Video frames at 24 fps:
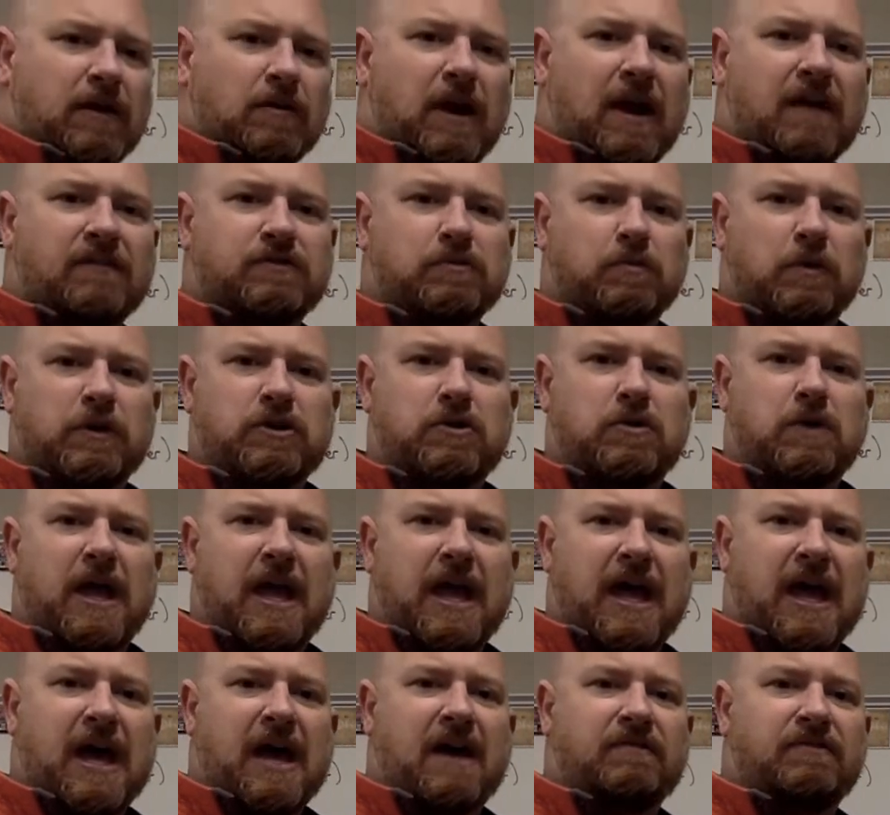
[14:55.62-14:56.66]
graphs when you
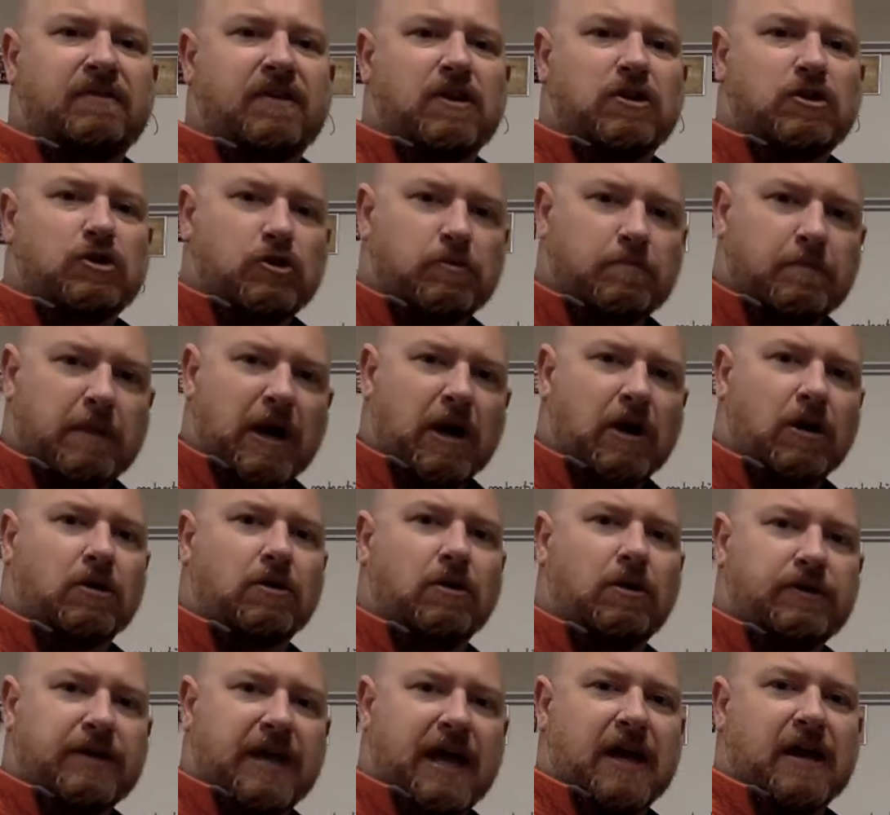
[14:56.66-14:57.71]
have
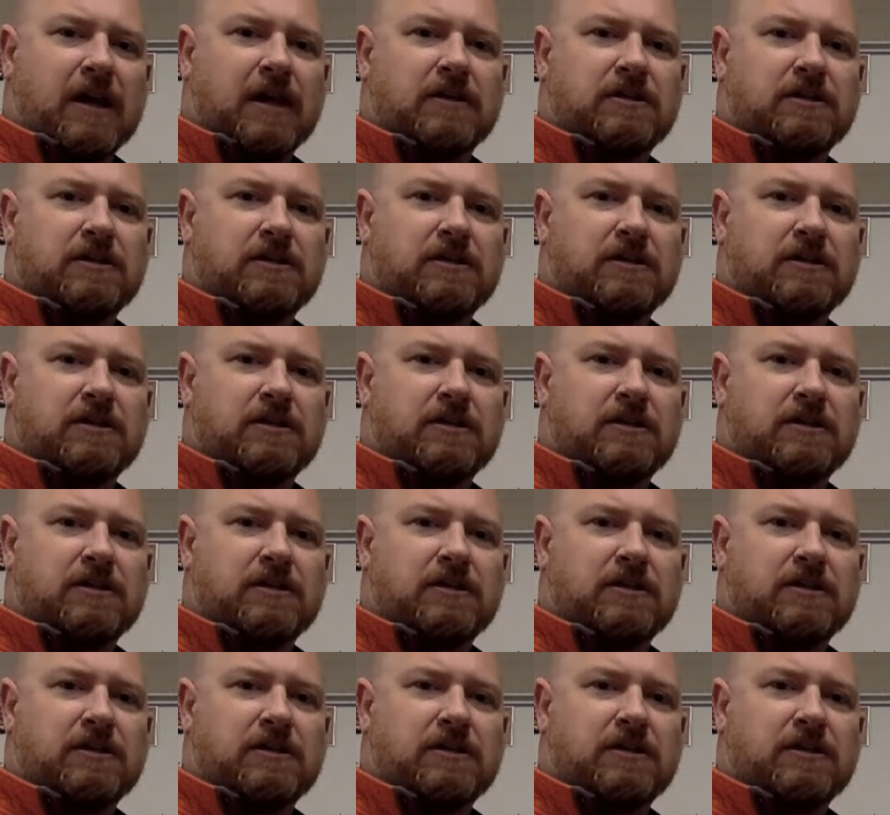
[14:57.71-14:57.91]
numerical data